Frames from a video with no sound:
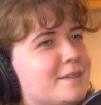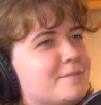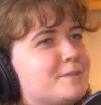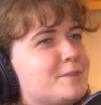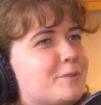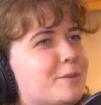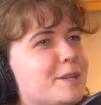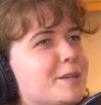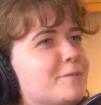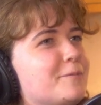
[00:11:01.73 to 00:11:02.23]

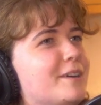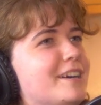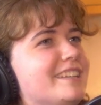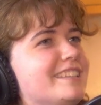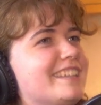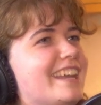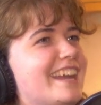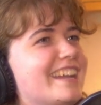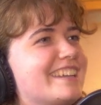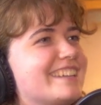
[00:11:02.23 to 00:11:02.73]
21,
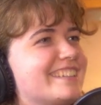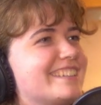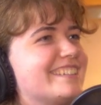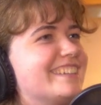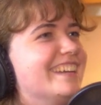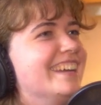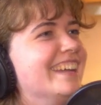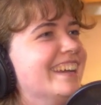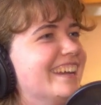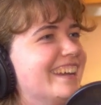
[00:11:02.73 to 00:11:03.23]
like
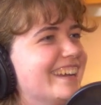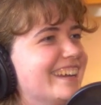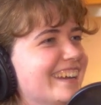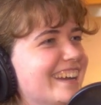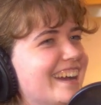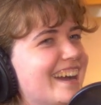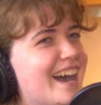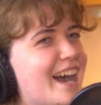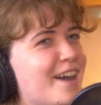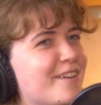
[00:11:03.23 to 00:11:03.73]

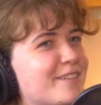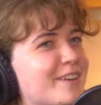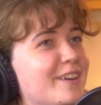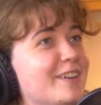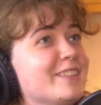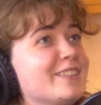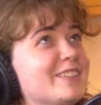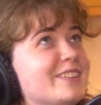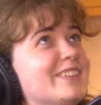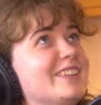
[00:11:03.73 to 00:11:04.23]
I'm
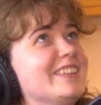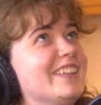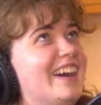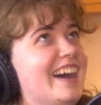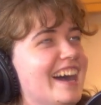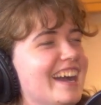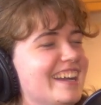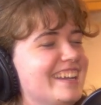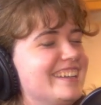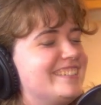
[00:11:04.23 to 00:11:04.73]
going through a
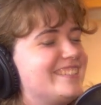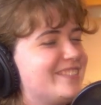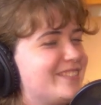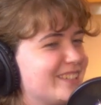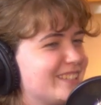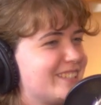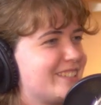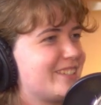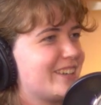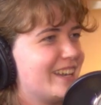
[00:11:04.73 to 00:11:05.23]
lot. It's
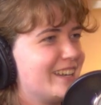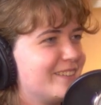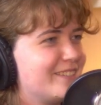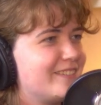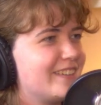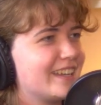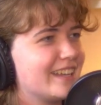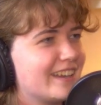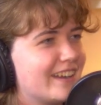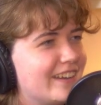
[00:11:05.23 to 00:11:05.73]
just trying to
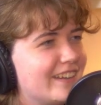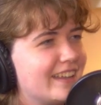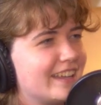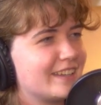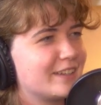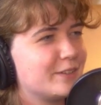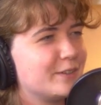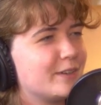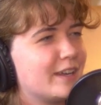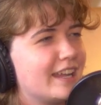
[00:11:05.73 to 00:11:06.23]
figure out like
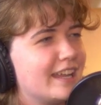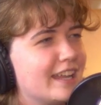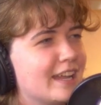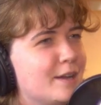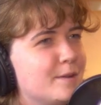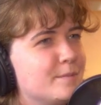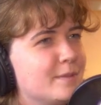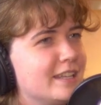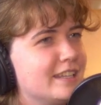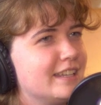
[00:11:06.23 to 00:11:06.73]
who I
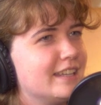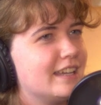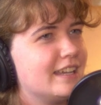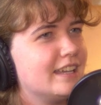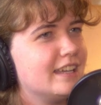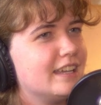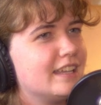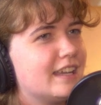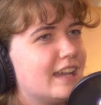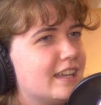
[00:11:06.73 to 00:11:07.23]
am, and
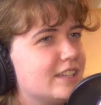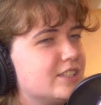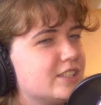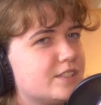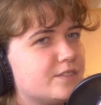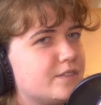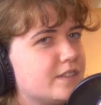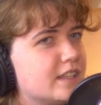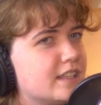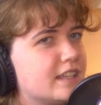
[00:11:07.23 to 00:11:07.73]
I
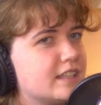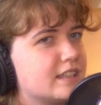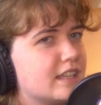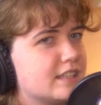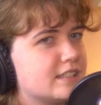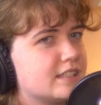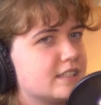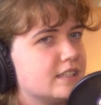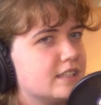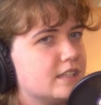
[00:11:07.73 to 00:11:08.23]
just feel like
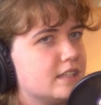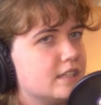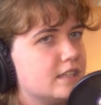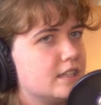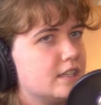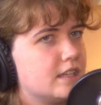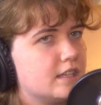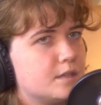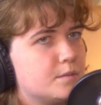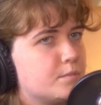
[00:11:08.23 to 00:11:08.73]
that's
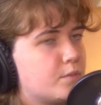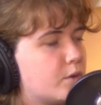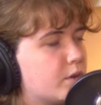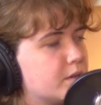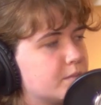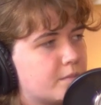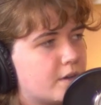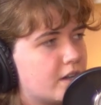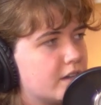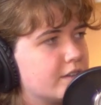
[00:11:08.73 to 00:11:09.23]
an
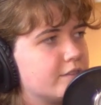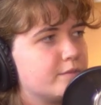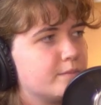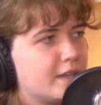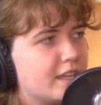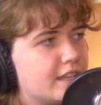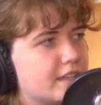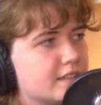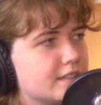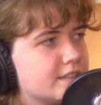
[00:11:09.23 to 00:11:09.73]
important part of
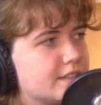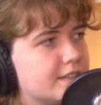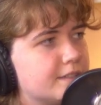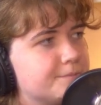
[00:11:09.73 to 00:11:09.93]
me. So